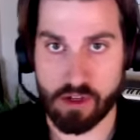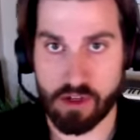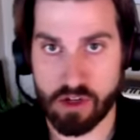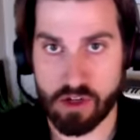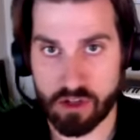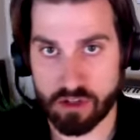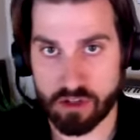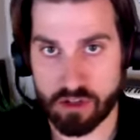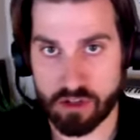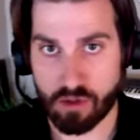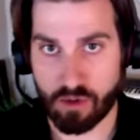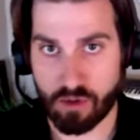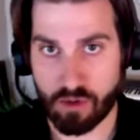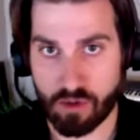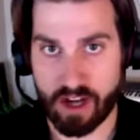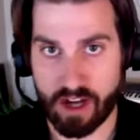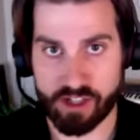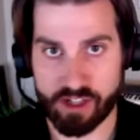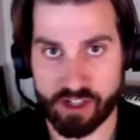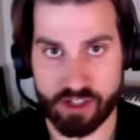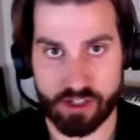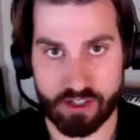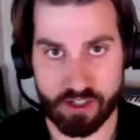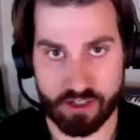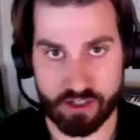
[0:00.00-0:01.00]
so I
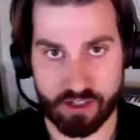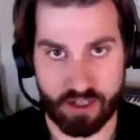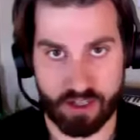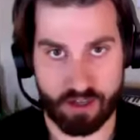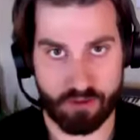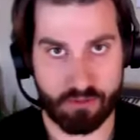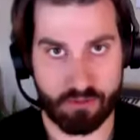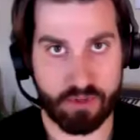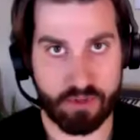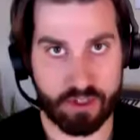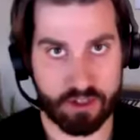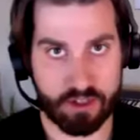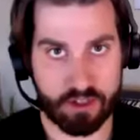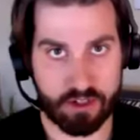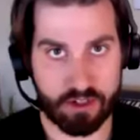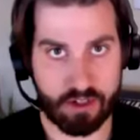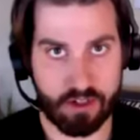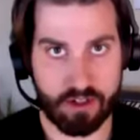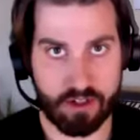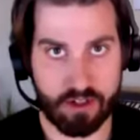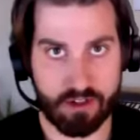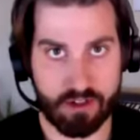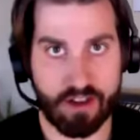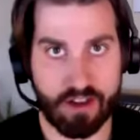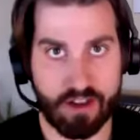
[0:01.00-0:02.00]
should just get
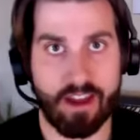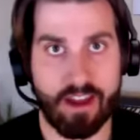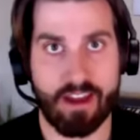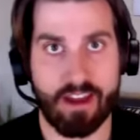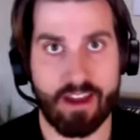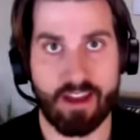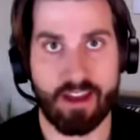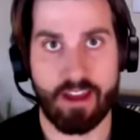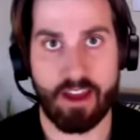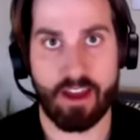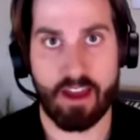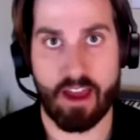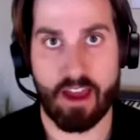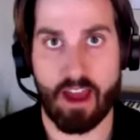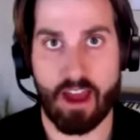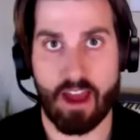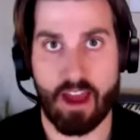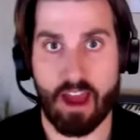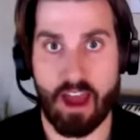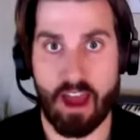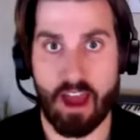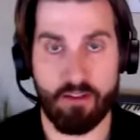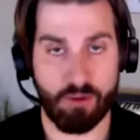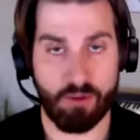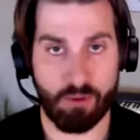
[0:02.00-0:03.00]
registered
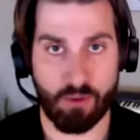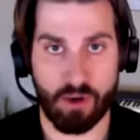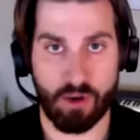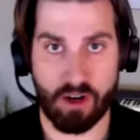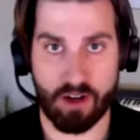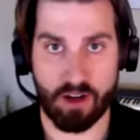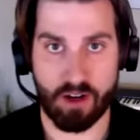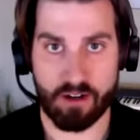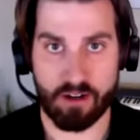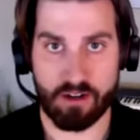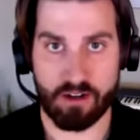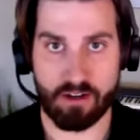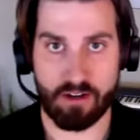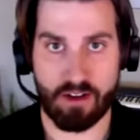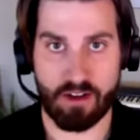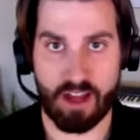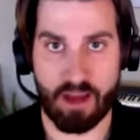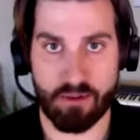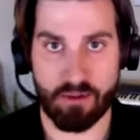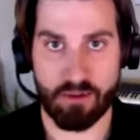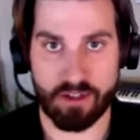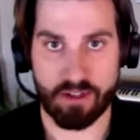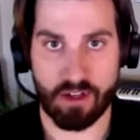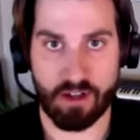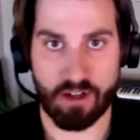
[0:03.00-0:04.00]
everywhere
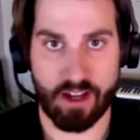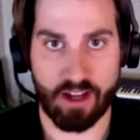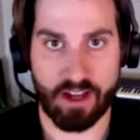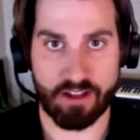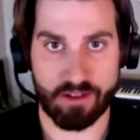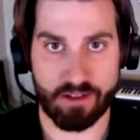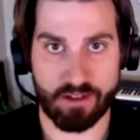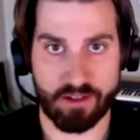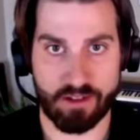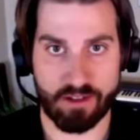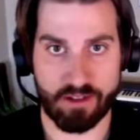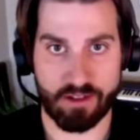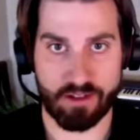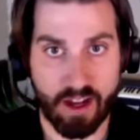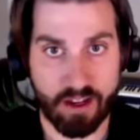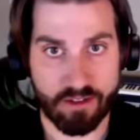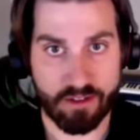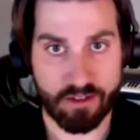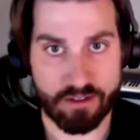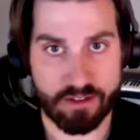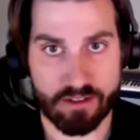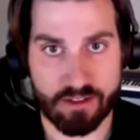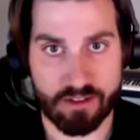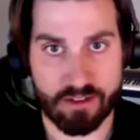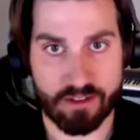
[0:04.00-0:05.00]
Amazon has a
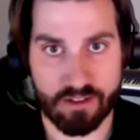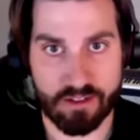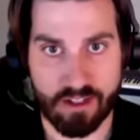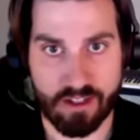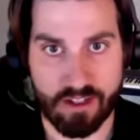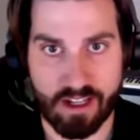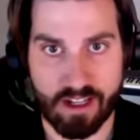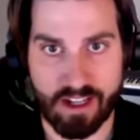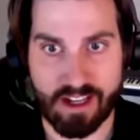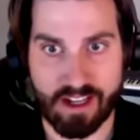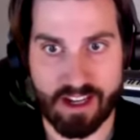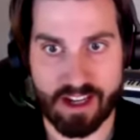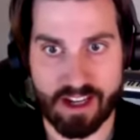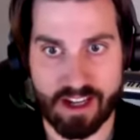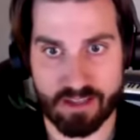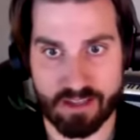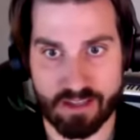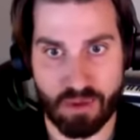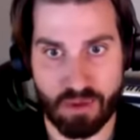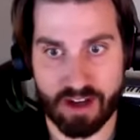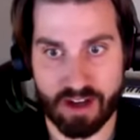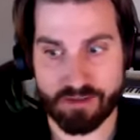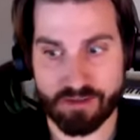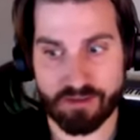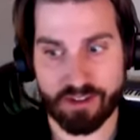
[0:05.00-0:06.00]
warehouse. Is it
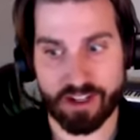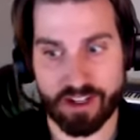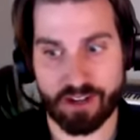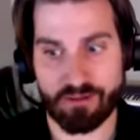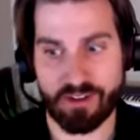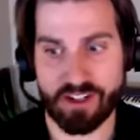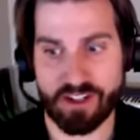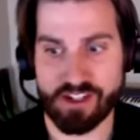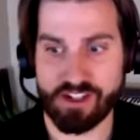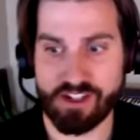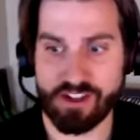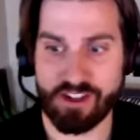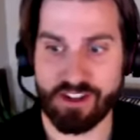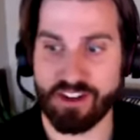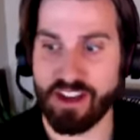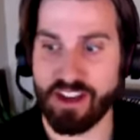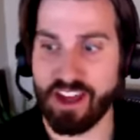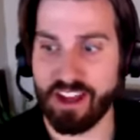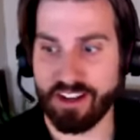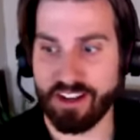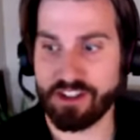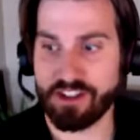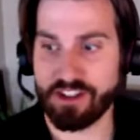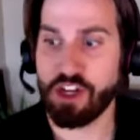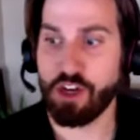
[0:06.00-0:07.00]
possible to get registered
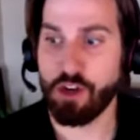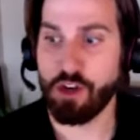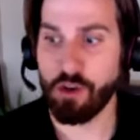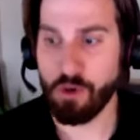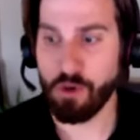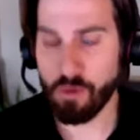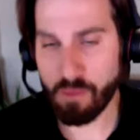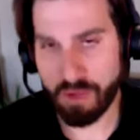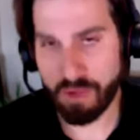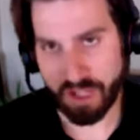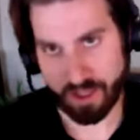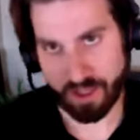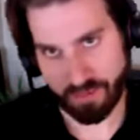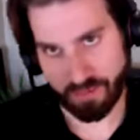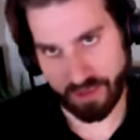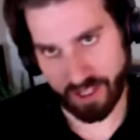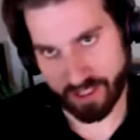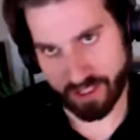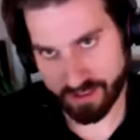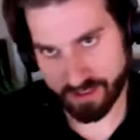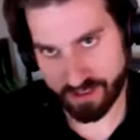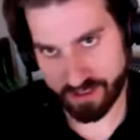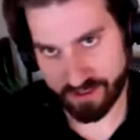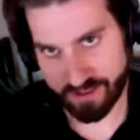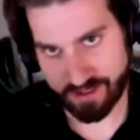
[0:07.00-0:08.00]
in too many
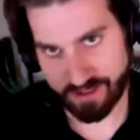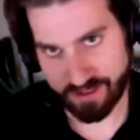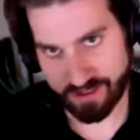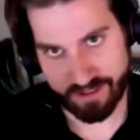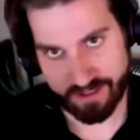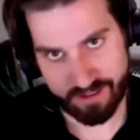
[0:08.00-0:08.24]
places?